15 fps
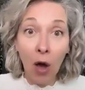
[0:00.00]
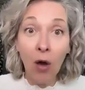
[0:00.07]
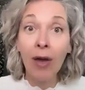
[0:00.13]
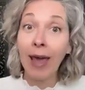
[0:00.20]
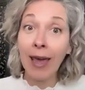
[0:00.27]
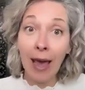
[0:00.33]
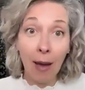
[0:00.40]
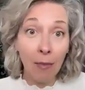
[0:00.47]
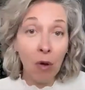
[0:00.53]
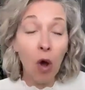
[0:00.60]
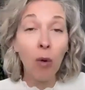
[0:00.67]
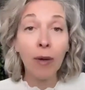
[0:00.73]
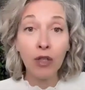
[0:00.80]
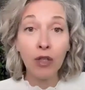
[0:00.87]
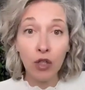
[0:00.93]
Okay, I'm
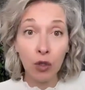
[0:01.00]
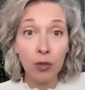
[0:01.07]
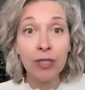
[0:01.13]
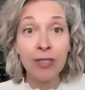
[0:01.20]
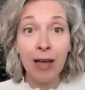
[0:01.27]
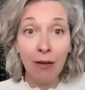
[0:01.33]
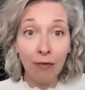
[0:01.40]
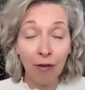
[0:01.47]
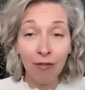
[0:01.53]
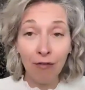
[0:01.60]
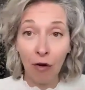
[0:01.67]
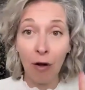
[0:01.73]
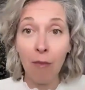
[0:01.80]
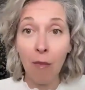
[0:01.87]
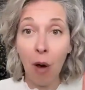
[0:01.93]
going to suffer
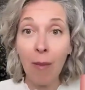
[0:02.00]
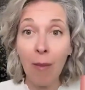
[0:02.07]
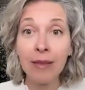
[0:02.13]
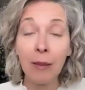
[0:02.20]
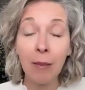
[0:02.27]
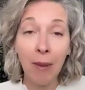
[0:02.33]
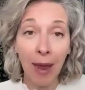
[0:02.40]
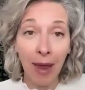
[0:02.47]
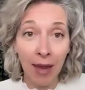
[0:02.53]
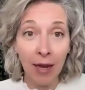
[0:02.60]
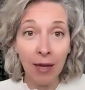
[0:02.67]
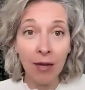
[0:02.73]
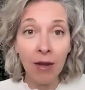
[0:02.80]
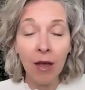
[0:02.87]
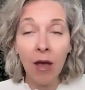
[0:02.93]
for a moment the
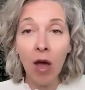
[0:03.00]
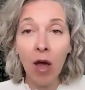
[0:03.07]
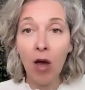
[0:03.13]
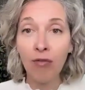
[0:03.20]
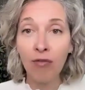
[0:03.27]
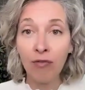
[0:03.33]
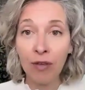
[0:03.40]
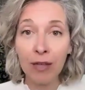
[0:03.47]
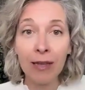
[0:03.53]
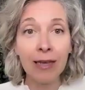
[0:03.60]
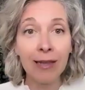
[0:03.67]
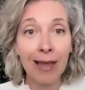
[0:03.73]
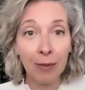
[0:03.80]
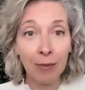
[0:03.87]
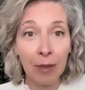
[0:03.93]
pain of
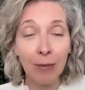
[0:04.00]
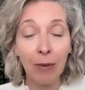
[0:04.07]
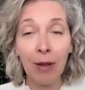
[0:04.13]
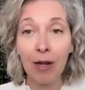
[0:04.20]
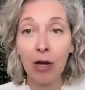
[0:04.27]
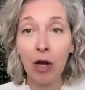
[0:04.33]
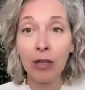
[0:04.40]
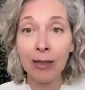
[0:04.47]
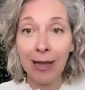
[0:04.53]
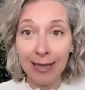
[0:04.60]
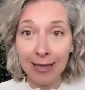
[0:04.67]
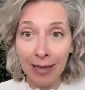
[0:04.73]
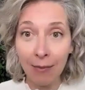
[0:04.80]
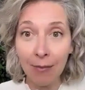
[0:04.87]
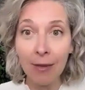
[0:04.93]
feeling like people are not
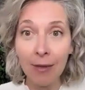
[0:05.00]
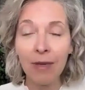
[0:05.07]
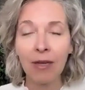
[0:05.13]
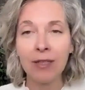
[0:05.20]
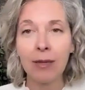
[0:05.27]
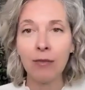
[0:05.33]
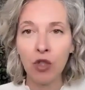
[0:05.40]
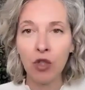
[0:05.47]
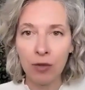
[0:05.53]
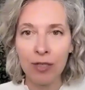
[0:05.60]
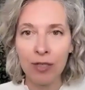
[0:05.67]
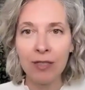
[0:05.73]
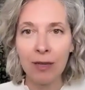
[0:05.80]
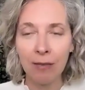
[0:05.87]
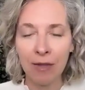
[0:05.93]
liking me because I'm
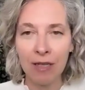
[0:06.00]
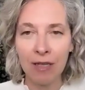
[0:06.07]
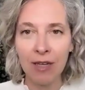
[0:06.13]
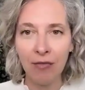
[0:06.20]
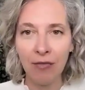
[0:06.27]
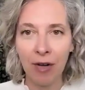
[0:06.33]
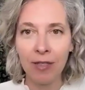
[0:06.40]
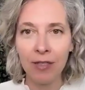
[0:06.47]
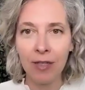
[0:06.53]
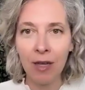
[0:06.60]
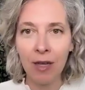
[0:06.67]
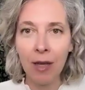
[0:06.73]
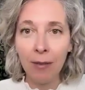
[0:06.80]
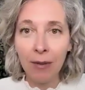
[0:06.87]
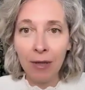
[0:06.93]
choosing something different.
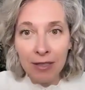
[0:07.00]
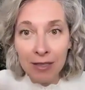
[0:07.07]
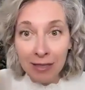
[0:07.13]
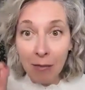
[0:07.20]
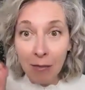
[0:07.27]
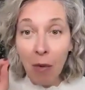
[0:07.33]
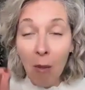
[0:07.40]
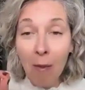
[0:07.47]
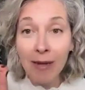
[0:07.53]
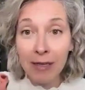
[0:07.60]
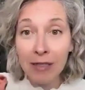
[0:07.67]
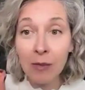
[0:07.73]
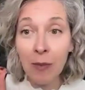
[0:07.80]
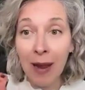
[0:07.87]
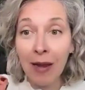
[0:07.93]
Because in a
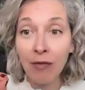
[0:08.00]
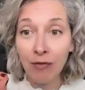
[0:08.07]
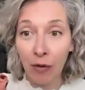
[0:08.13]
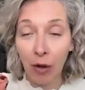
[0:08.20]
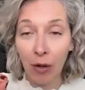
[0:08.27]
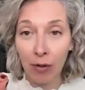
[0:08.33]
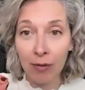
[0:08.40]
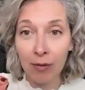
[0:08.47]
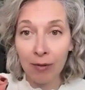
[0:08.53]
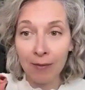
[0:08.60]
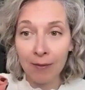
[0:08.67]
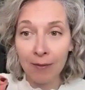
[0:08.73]
moment it's painful.